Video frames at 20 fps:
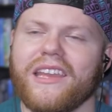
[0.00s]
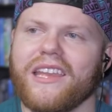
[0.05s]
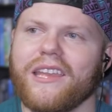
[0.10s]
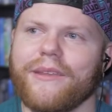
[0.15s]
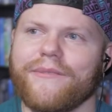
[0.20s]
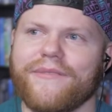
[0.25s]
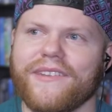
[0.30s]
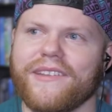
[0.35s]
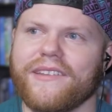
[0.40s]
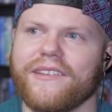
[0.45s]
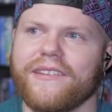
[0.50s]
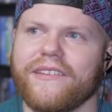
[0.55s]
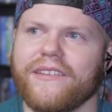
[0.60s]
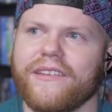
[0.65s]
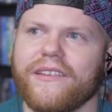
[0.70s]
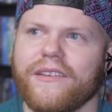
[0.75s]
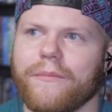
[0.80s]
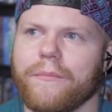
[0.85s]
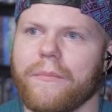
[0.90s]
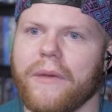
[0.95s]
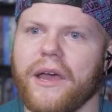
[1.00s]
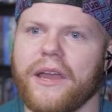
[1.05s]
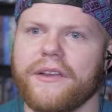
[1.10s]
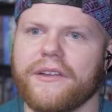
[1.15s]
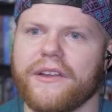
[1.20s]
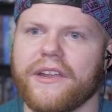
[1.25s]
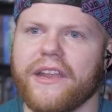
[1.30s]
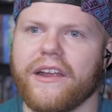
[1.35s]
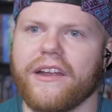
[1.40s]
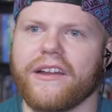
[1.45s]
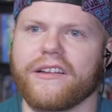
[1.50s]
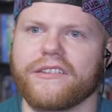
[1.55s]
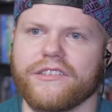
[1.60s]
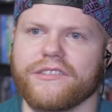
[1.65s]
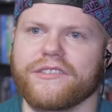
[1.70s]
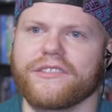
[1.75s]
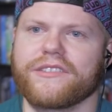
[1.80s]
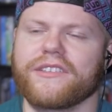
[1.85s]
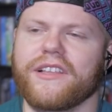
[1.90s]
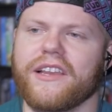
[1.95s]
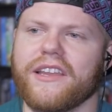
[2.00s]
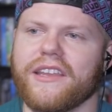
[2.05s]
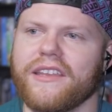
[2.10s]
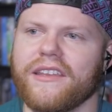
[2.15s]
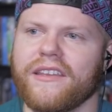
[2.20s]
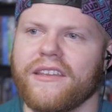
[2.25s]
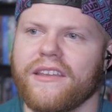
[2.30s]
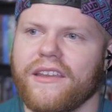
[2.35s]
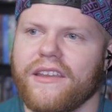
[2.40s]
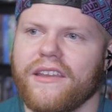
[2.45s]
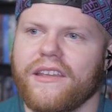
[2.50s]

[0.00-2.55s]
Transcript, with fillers: Even minor characters like